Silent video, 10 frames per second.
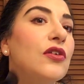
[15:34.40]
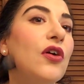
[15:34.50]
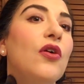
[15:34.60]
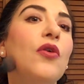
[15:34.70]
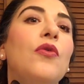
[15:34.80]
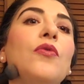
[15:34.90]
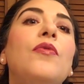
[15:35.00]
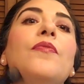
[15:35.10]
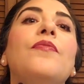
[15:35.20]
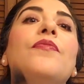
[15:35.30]

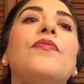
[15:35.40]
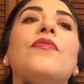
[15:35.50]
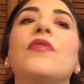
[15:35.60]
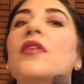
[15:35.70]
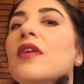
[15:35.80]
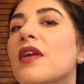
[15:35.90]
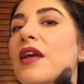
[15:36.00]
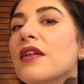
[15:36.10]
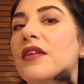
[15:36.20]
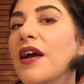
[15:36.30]
go
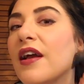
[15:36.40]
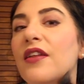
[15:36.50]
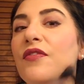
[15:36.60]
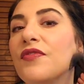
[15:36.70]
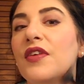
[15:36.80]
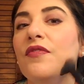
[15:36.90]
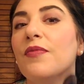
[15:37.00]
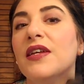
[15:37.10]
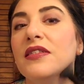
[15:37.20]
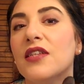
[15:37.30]
and kind of
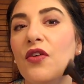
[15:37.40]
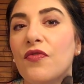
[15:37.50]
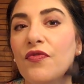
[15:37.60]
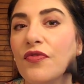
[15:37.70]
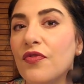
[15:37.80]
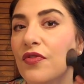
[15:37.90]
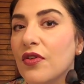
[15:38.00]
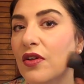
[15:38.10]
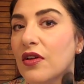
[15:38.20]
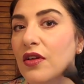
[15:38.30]
give myself
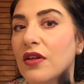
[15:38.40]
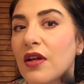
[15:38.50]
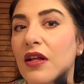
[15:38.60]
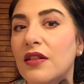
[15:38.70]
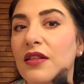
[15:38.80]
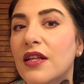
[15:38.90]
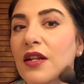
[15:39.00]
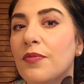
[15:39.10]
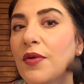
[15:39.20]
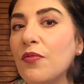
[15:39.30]
a
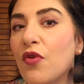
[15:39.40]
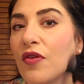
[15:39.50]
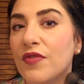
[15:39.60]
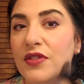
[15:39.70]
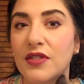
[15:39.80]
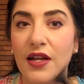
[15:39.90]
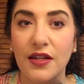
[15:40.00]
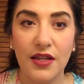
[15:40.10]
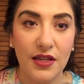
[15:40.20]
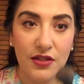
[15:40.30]
little bit more of a
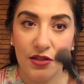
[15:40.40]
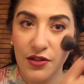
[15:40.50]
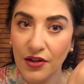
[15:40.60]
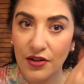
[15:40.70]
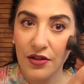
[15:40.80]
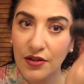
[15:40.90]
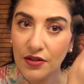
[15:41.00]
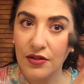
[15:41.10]
sun-kissed look.